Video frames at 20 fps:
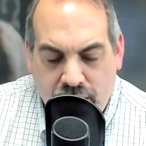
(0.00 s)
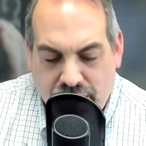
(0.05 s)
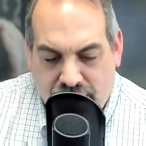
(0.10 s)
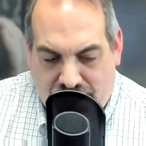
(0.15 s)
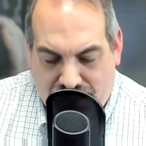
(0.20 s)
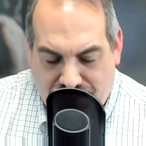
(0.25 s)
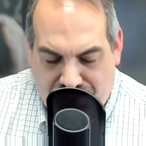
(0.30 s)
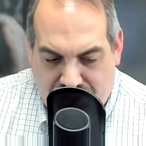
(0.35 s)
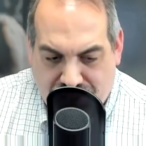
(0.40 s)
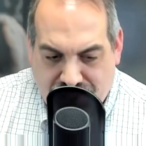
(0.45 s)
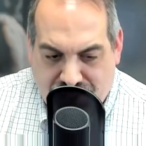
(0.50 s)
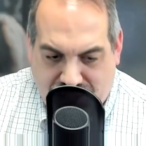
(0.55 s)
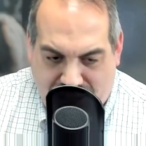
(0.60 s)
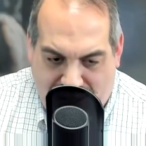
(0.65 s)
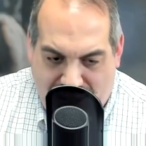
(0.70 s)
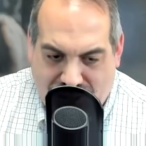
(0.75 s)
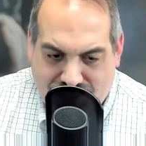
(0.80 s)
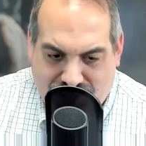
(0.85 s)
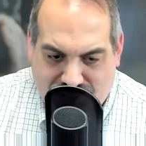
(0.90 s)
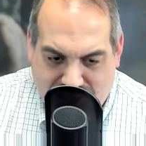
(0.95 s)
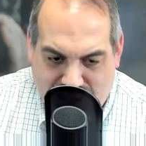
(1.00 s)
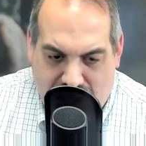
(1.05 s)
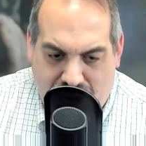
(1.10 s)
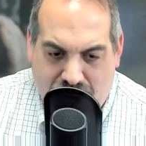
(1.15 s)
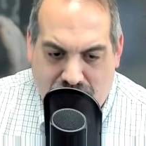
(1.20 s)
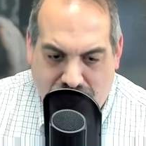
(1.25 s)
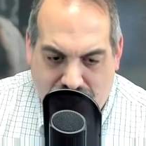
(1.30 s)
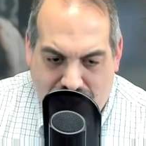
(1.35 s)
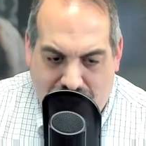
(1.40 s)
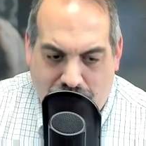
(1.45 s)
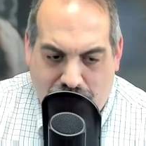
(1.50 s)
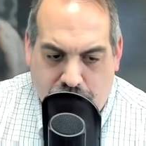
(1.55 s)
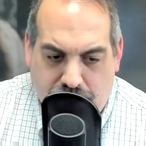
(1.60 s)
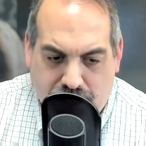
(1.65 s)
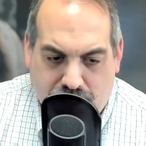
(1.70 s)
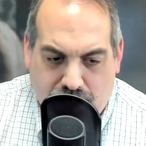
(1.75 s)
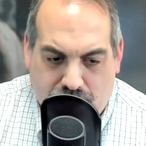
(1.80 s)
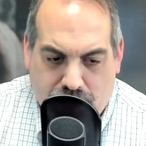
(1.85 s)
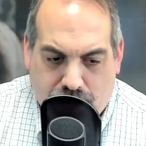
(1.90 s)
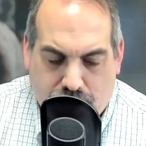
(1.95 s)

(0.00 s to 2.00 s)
that if she does not sign that bill,